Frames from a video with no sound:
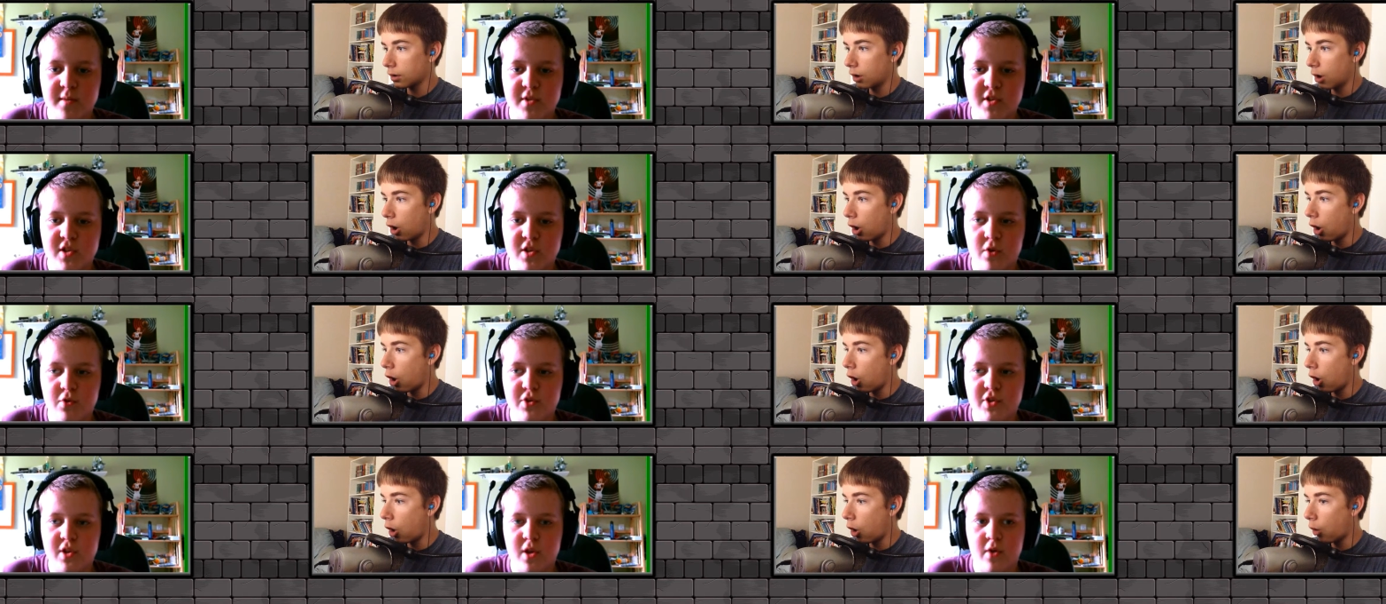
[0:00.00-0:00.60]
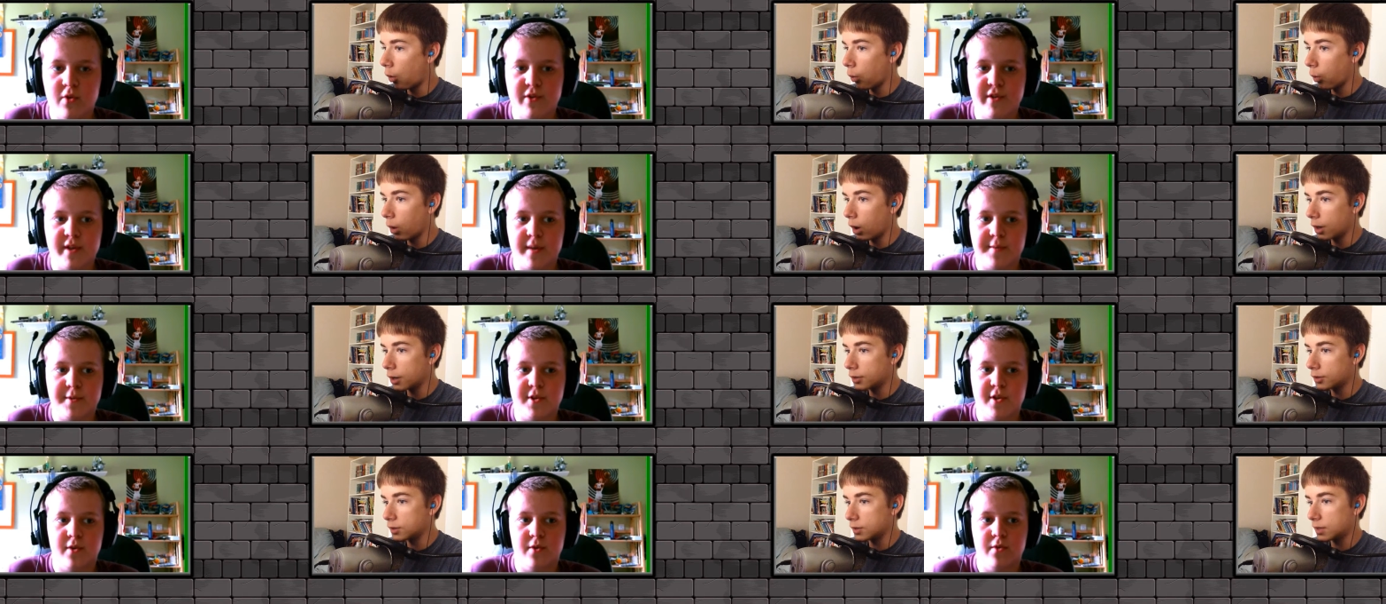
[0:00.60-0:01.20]
Speaker 1: seems? so Oh, what
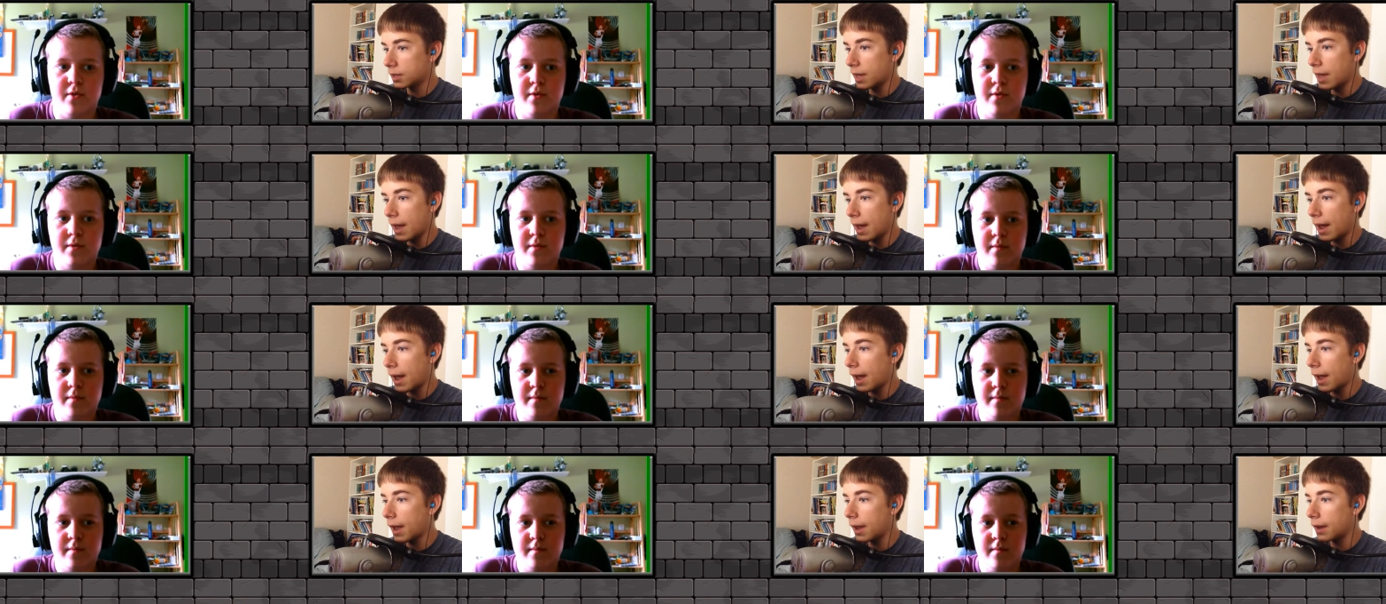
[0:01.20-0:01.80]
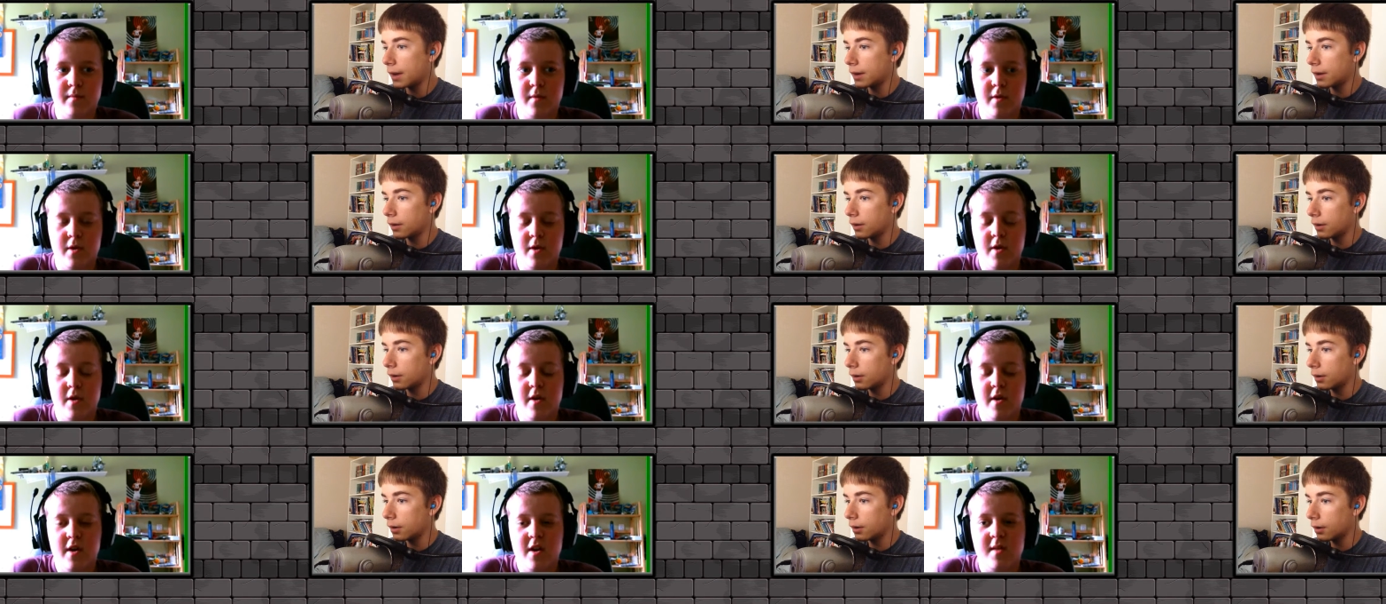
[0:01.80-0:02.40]
is so that?
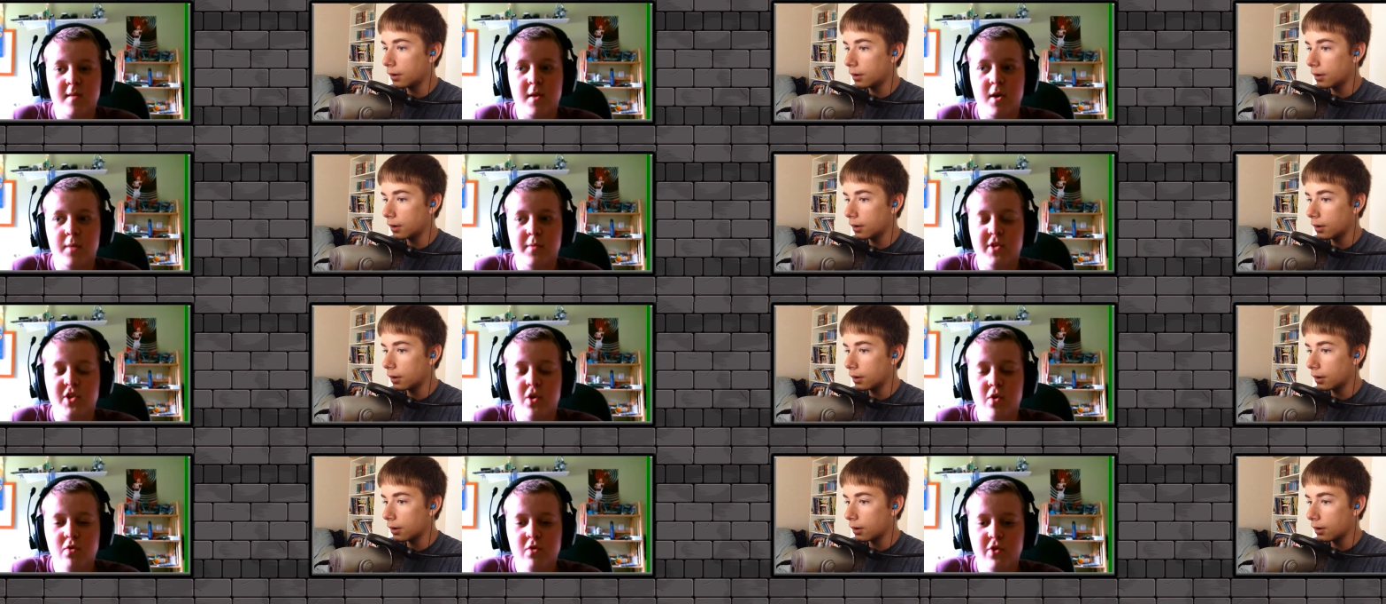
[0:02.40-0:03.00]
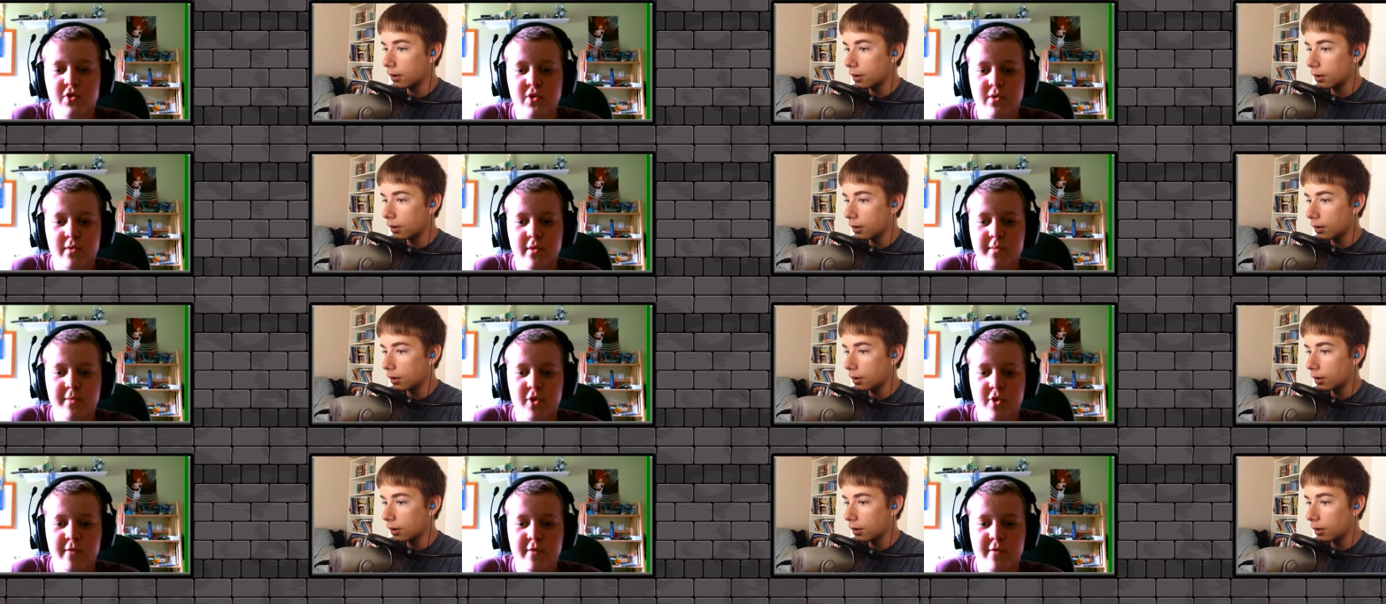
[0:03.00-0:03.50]
Come on, I'm so close to room